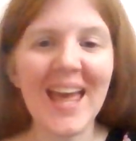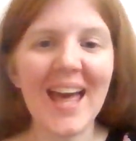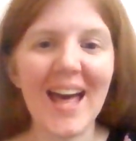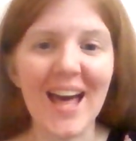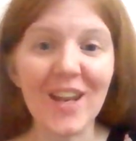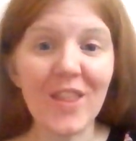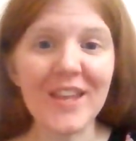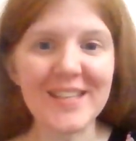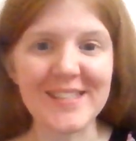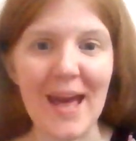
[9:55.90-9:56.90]
Another
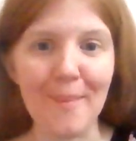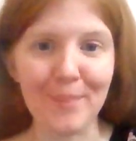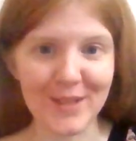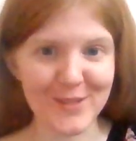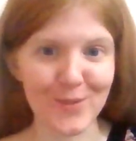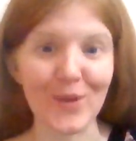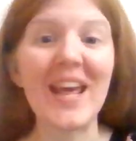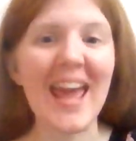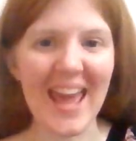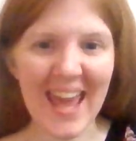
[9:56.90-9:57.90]
example is the word
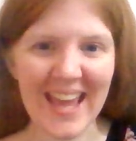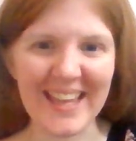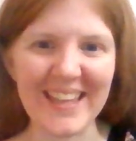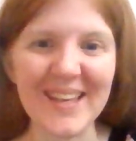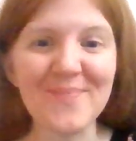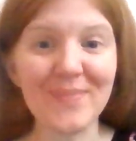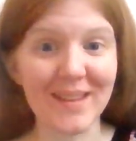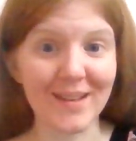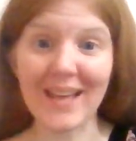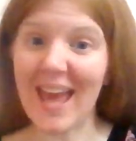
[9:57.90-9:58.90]
egg.
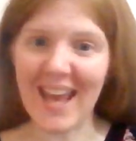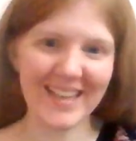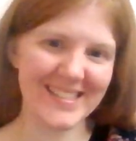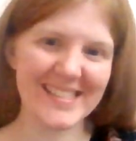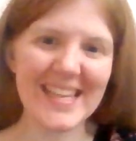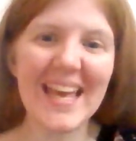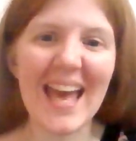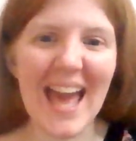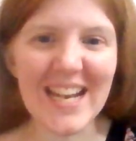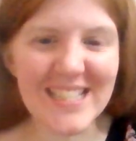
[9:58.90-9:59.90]
Eggs.
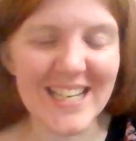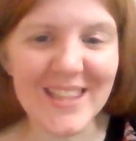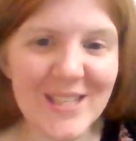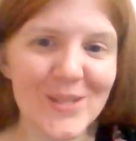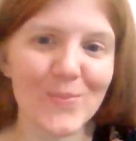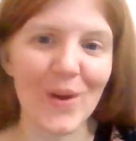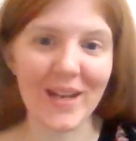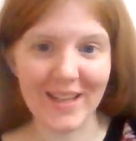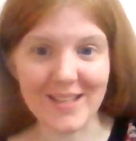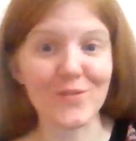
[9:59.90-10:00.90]
Actually, this one
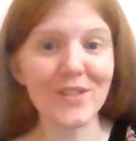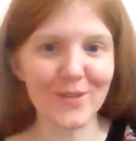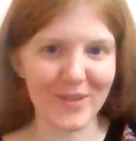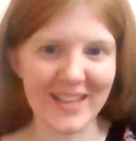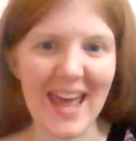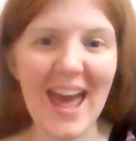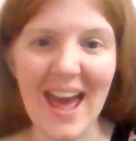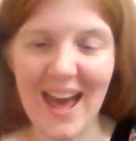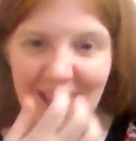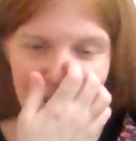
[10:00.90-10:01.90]
is written with an
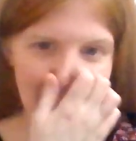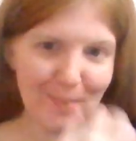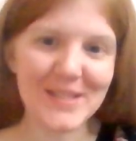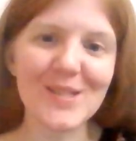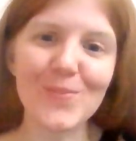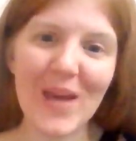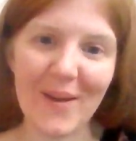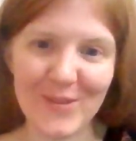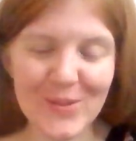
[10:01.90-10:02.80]
ä, but since we have two